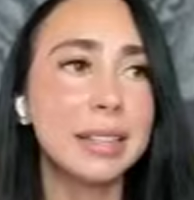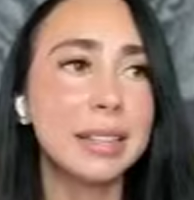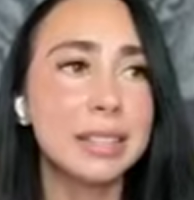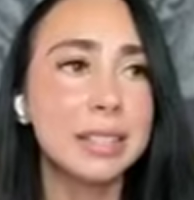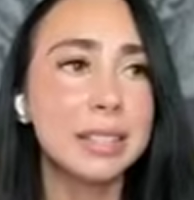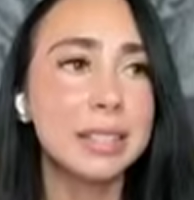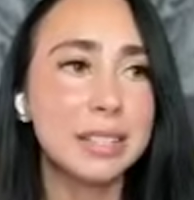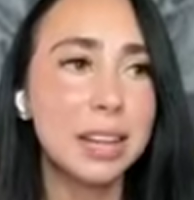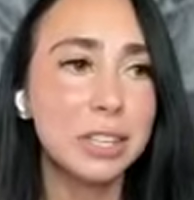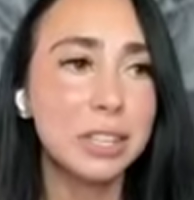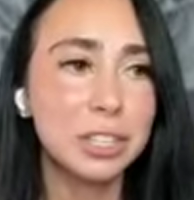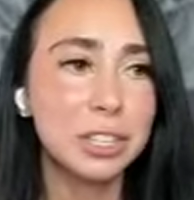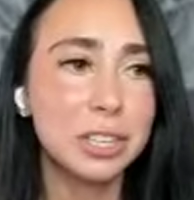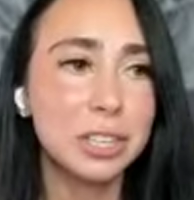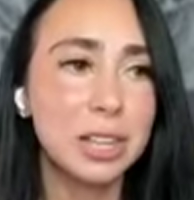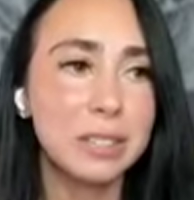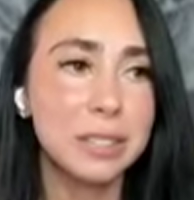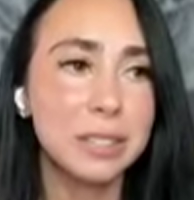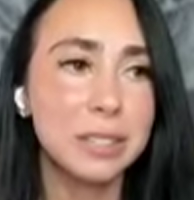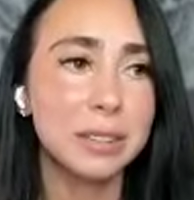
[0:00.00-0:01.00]
And
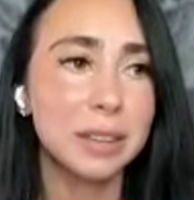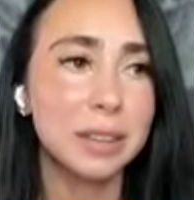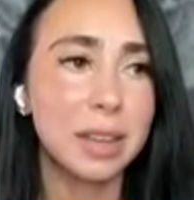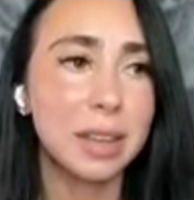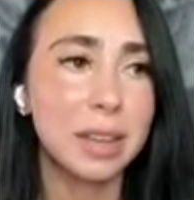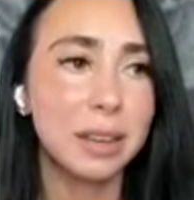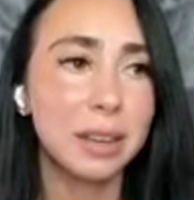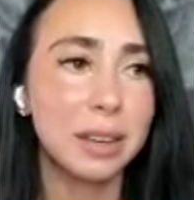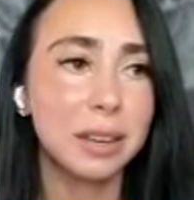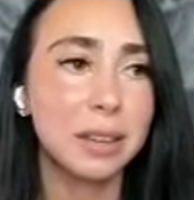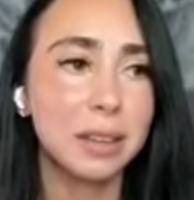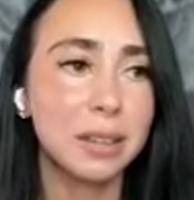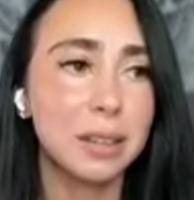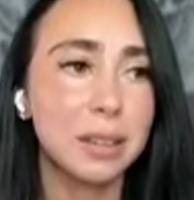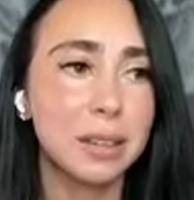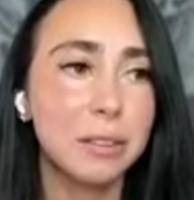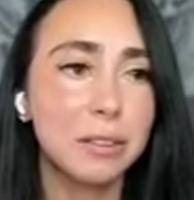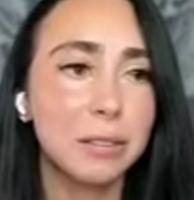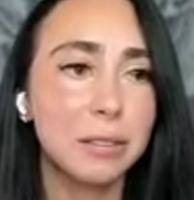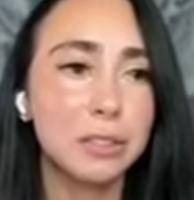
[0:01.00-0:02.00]
intention as in like
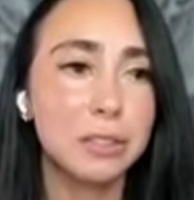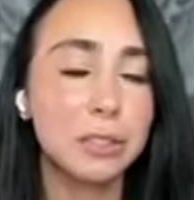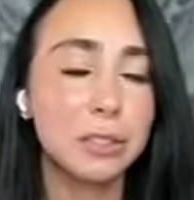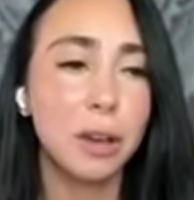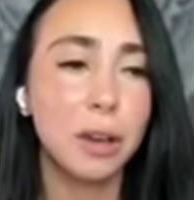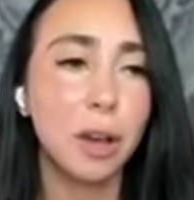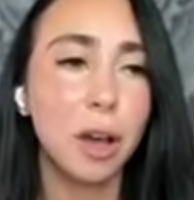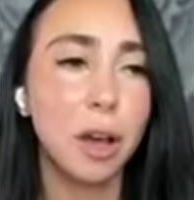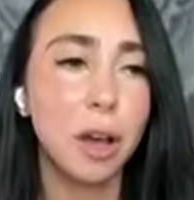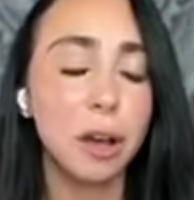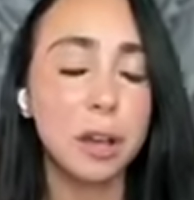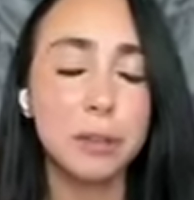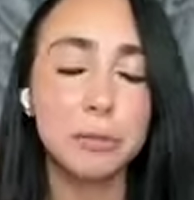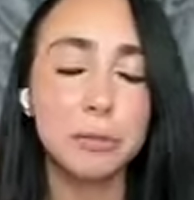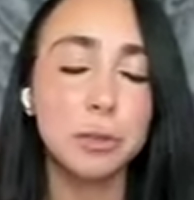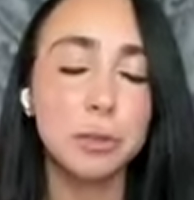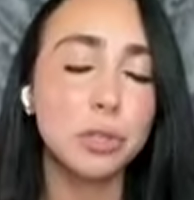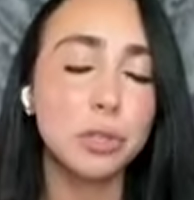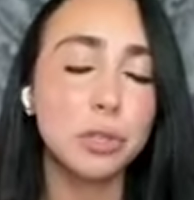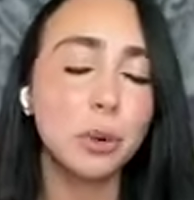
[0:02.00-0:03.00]

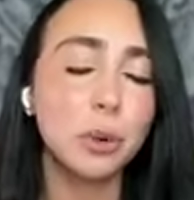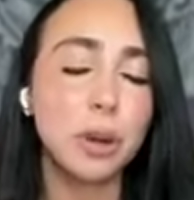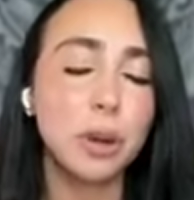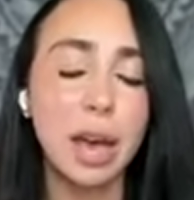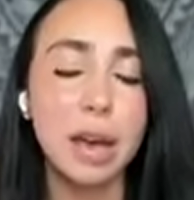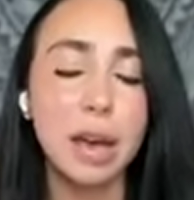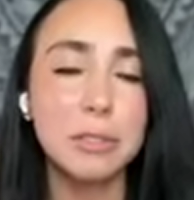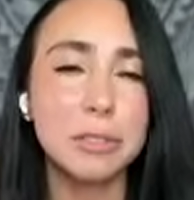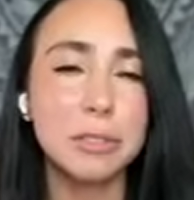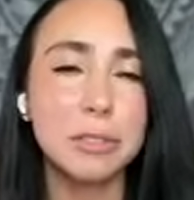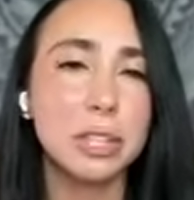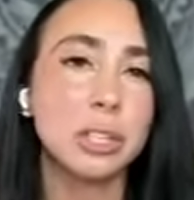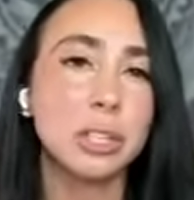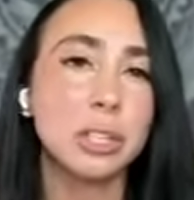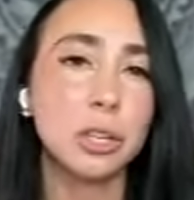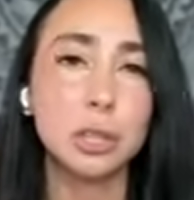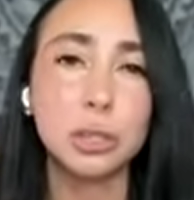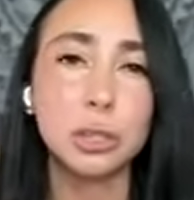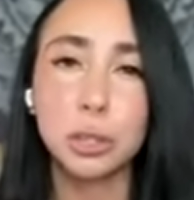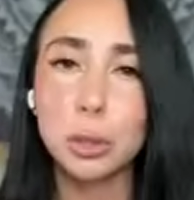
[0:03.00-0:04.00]
if you don't have such
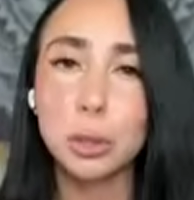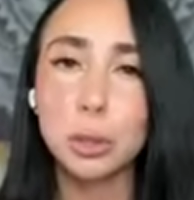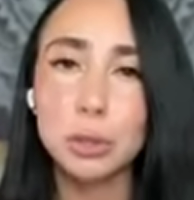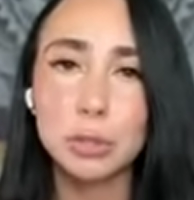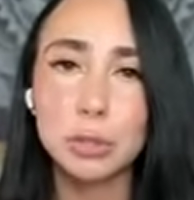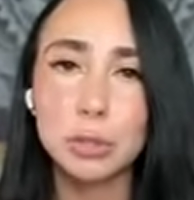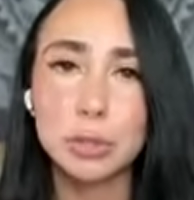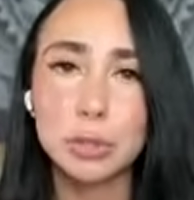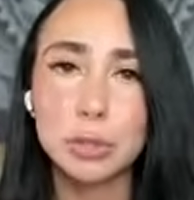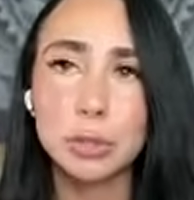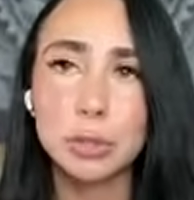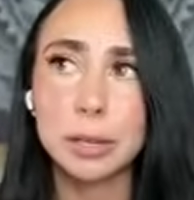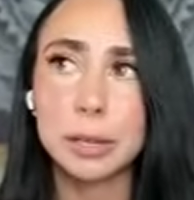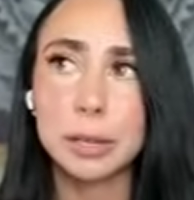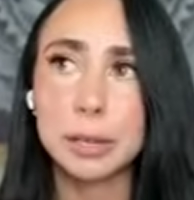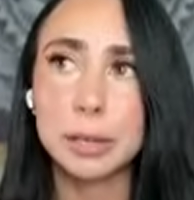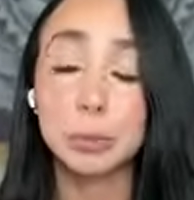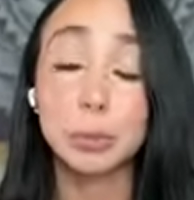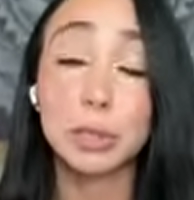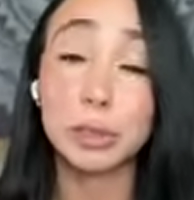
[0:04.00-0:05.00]
a close
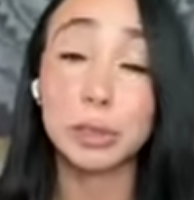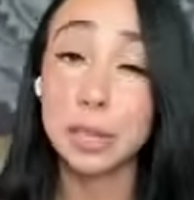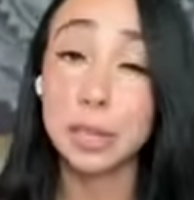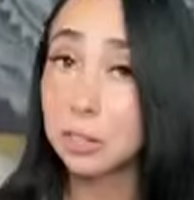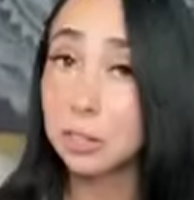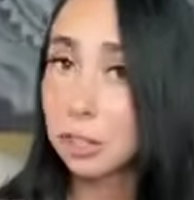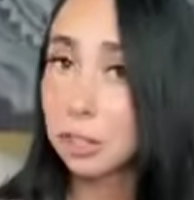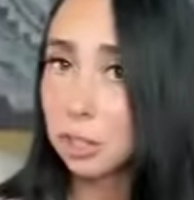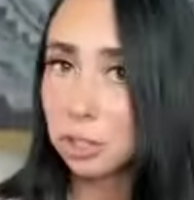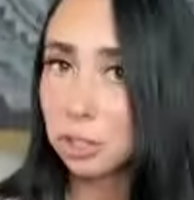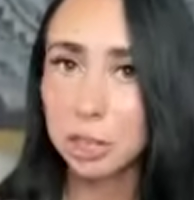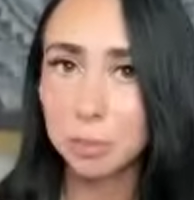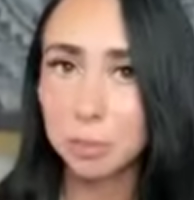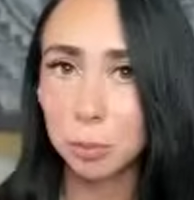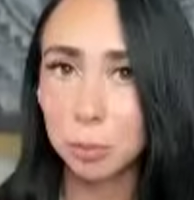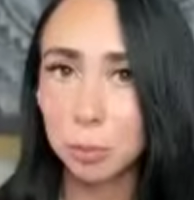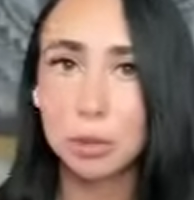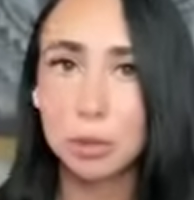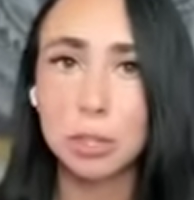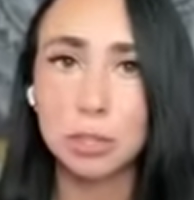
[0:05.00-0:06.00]

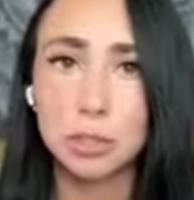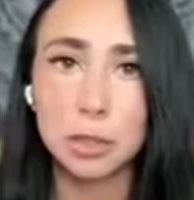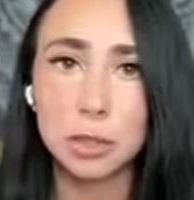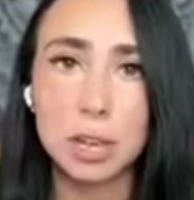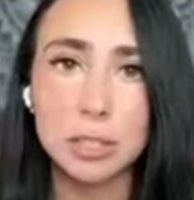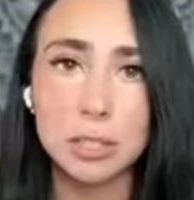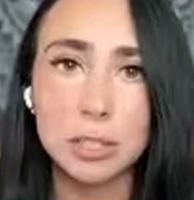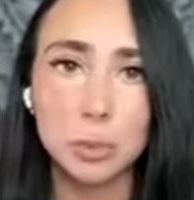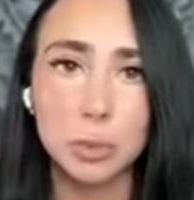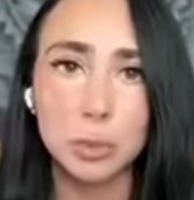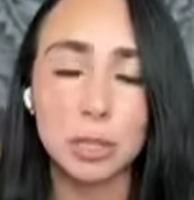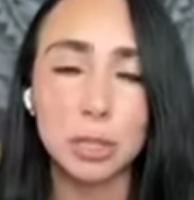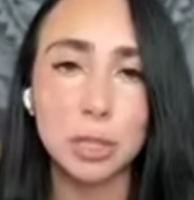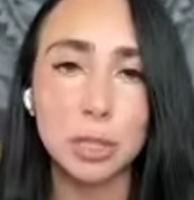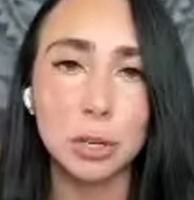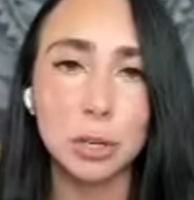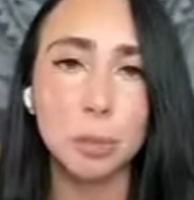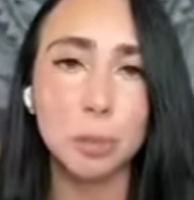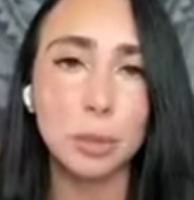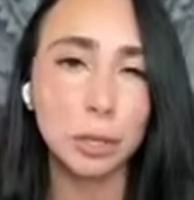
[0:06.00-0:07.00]
relationship with the trust
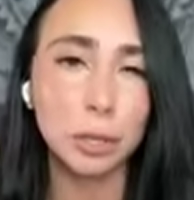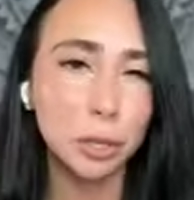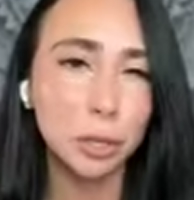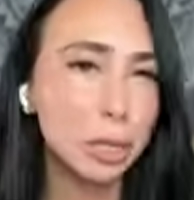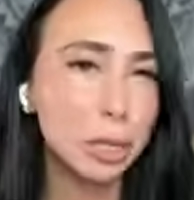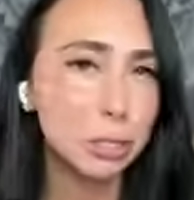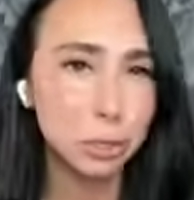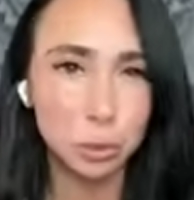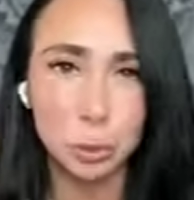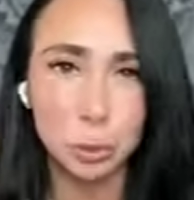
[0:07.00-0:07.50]
within your pure